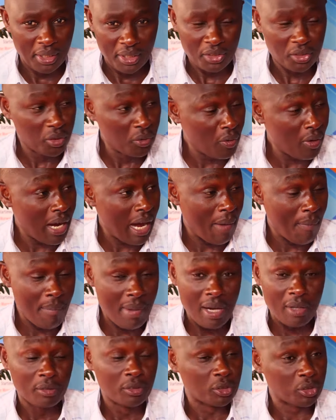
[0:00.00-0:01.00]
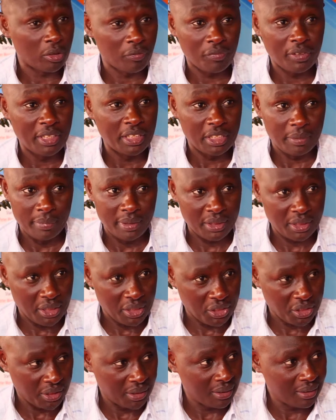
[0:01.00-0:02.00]
There's no amount of
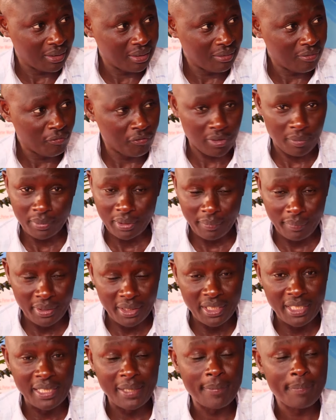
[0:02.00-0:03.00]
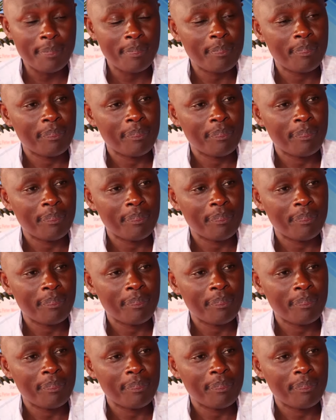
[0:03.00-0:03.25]
intimidation from the media